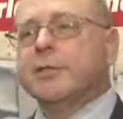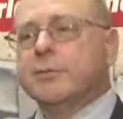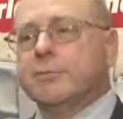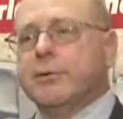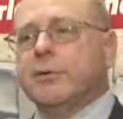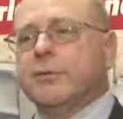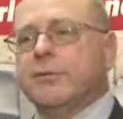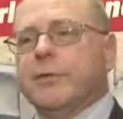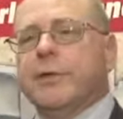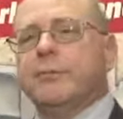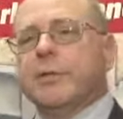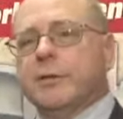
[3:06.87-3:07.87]
It's important
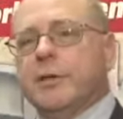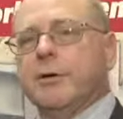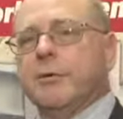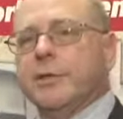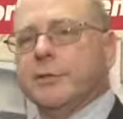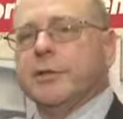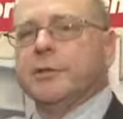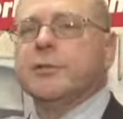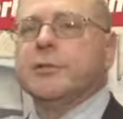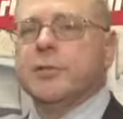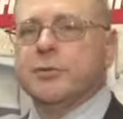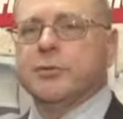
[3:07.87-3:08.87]
for them to know that the
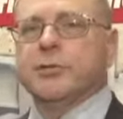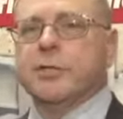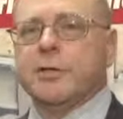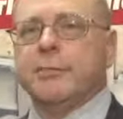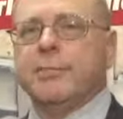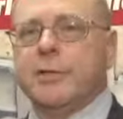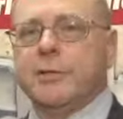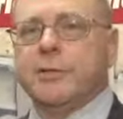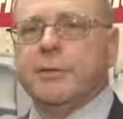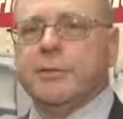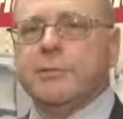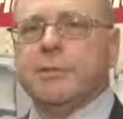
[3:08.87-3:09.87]
enclosure is going to be
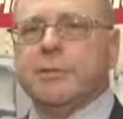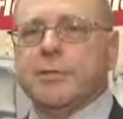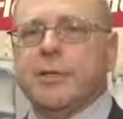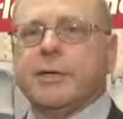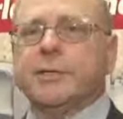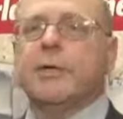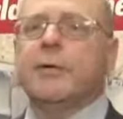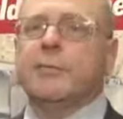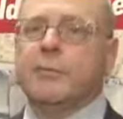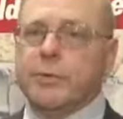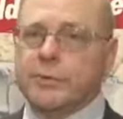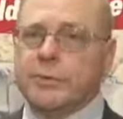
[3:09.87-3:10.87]
there to protect
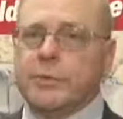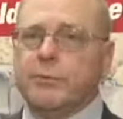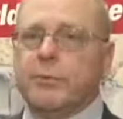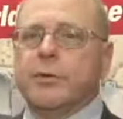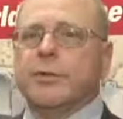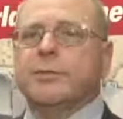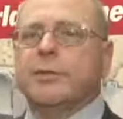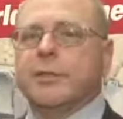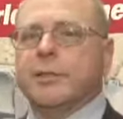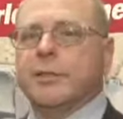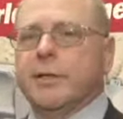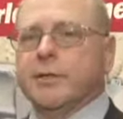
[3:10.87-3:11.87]
what they're
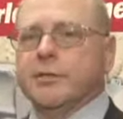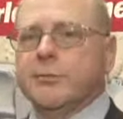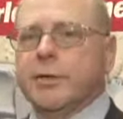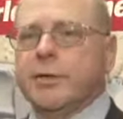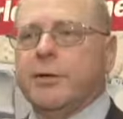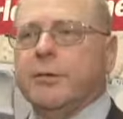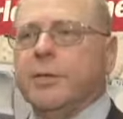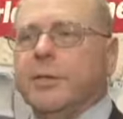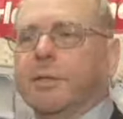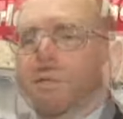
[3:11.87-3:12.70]
warranting as well.